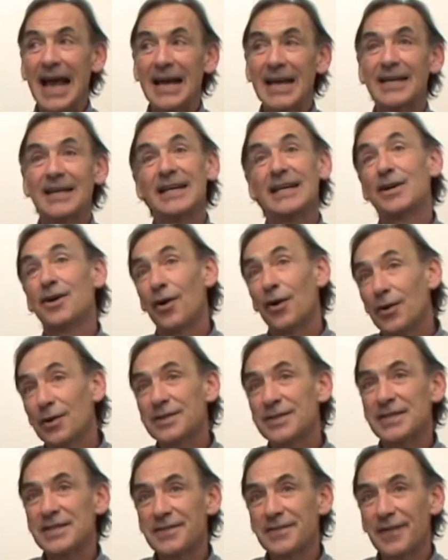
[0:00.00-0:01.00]
and he
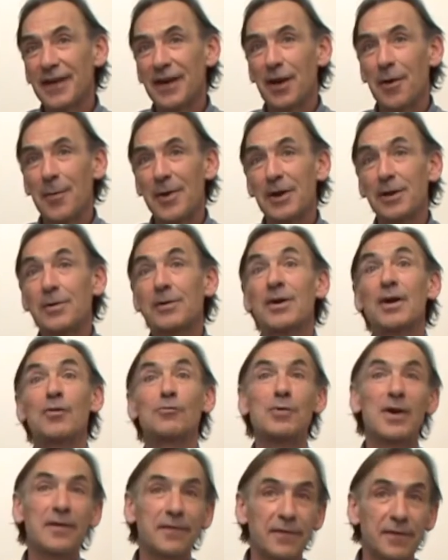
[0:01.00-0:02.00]
calls this phenomenon
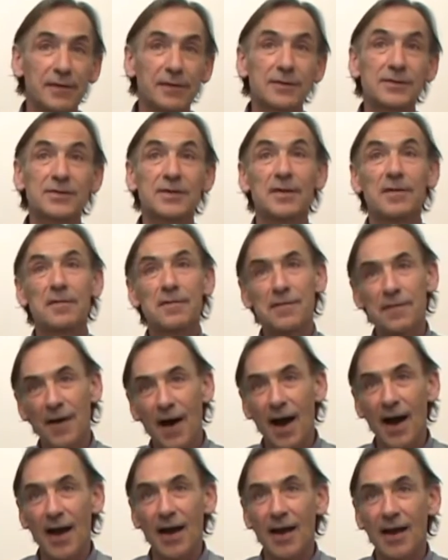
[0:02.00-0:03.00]
reverse
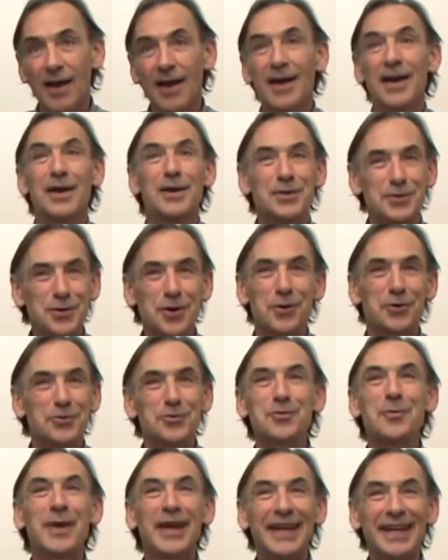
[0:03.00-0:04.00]
phi. So
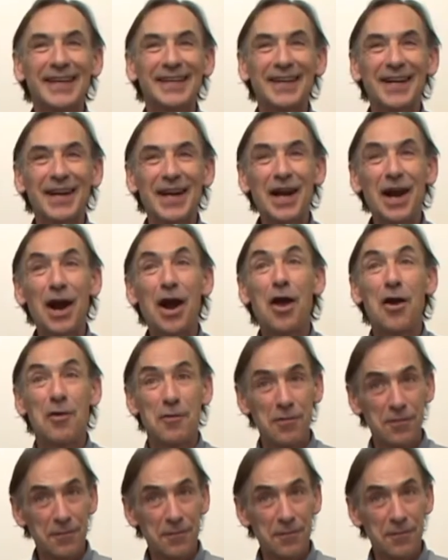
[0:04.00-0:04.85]
to make it clear,